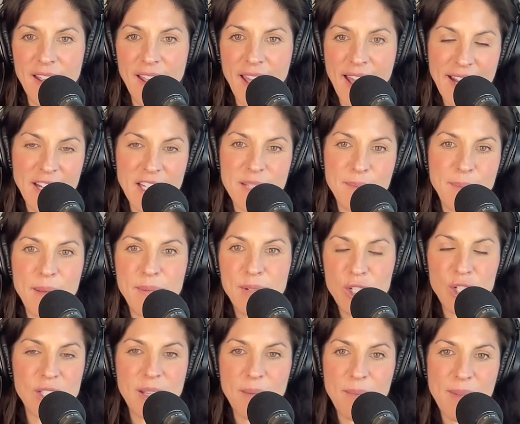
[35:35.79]
And it's maybe
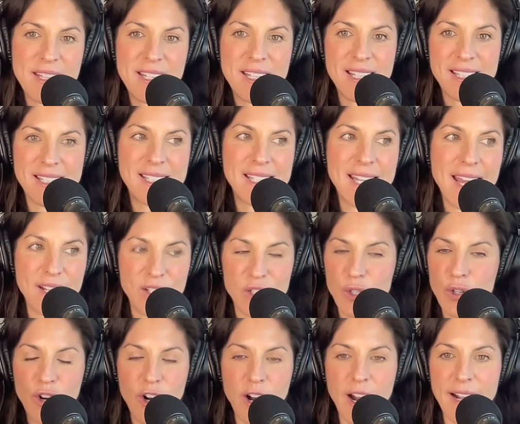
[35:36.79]
just someone that doesn't
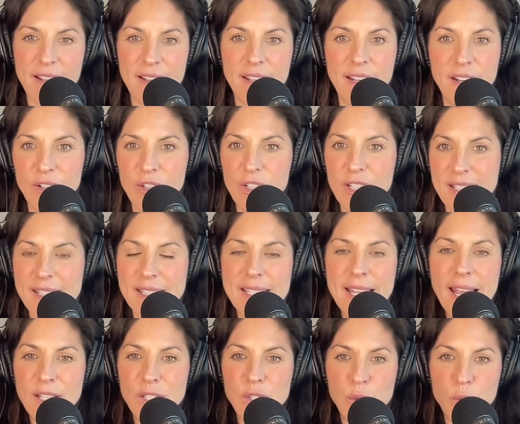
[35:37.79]
test correctly or doesn't
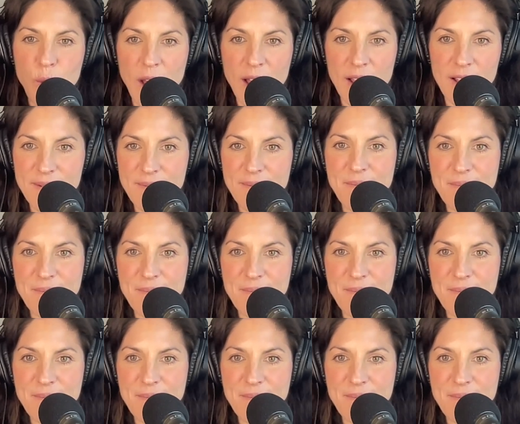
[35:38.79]
test well.